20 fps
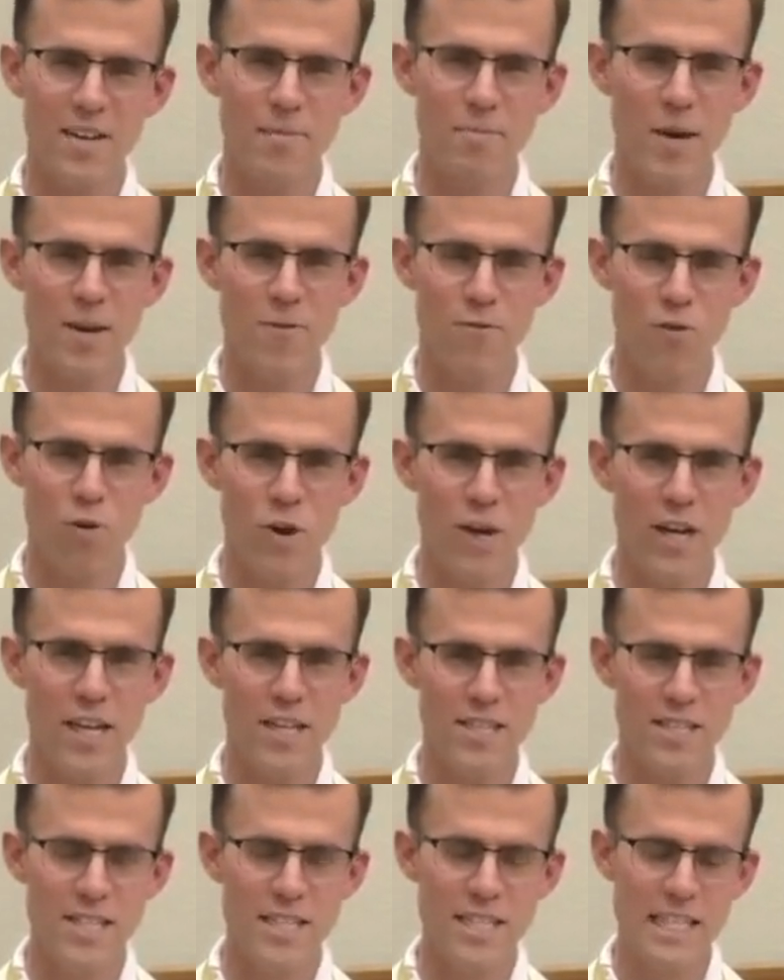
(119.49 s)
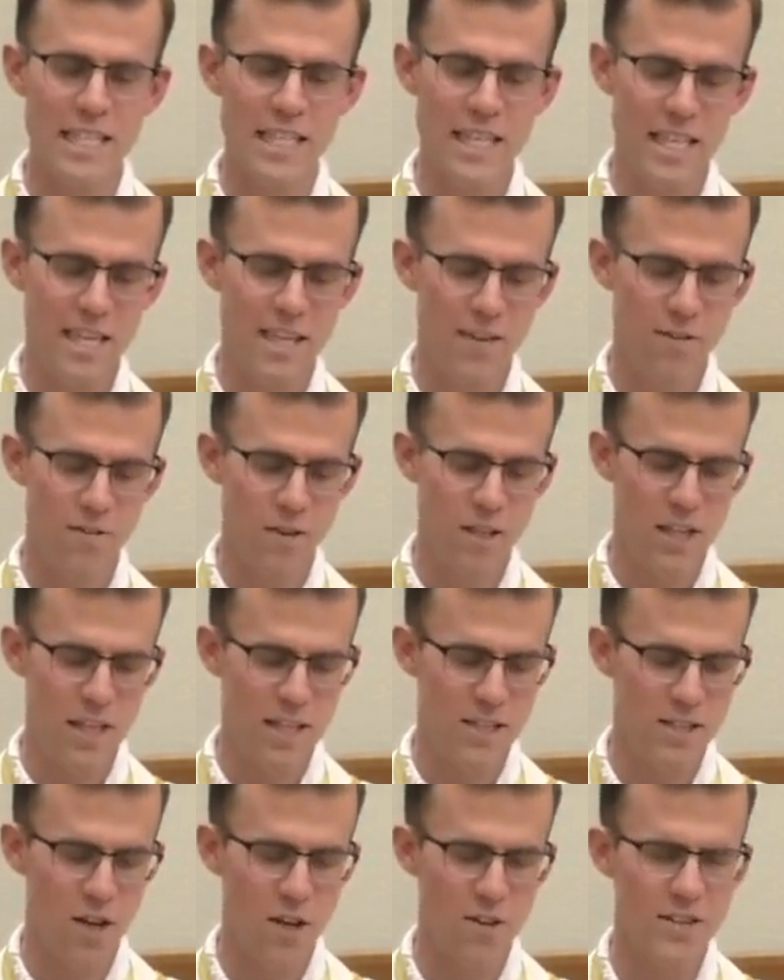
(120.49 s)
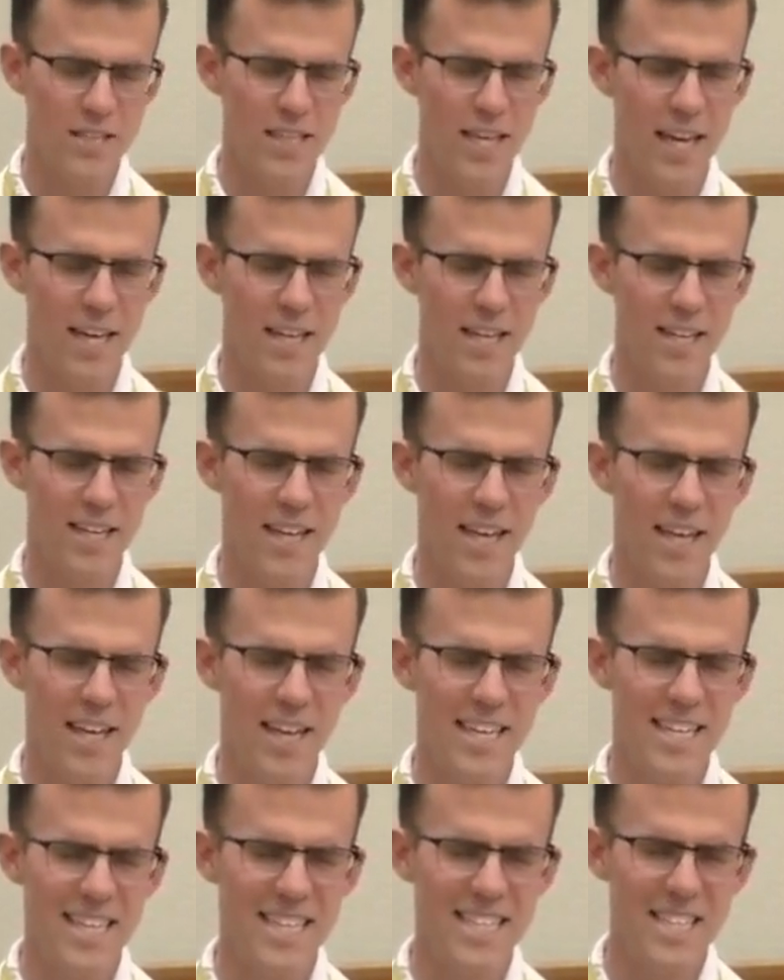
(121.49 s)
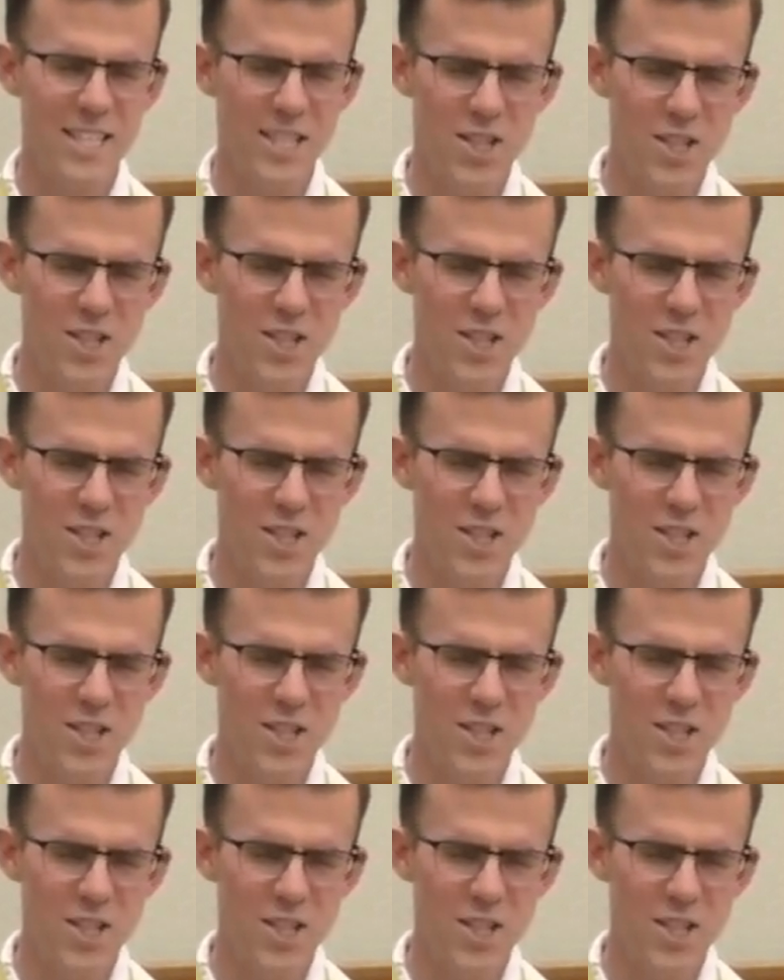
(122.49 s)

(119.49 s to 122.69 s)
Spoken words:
my voice for the Exalted. Because you